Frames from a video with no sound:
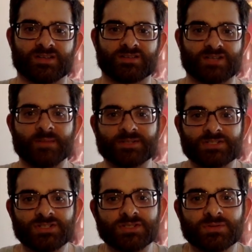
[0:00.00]
is coming
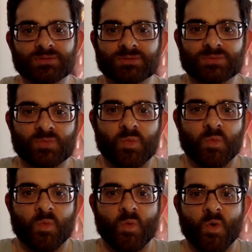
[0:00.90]
to you.
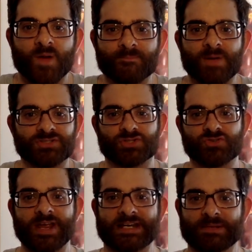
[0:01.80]
What muscle
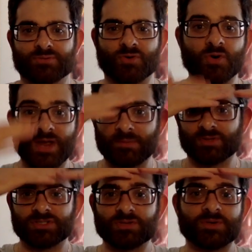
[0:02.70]
training program
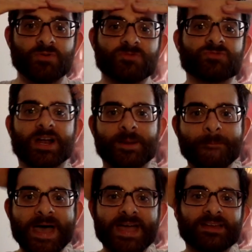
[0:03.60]
will you
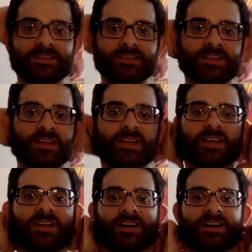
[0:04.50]
recommend?
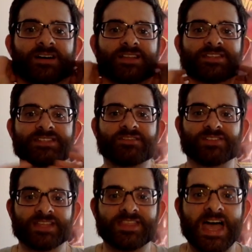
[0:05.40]

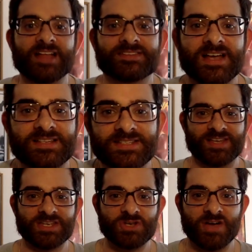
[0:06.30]
Stuff like that. It's not
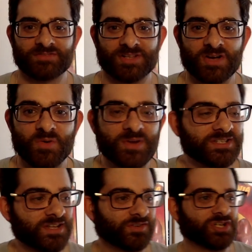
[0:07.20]
like you have to, like, what's the
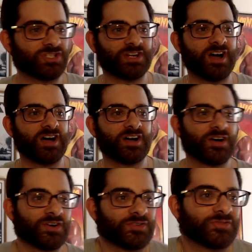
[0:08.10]
definition
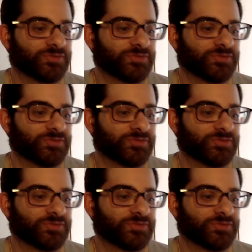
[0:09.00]
of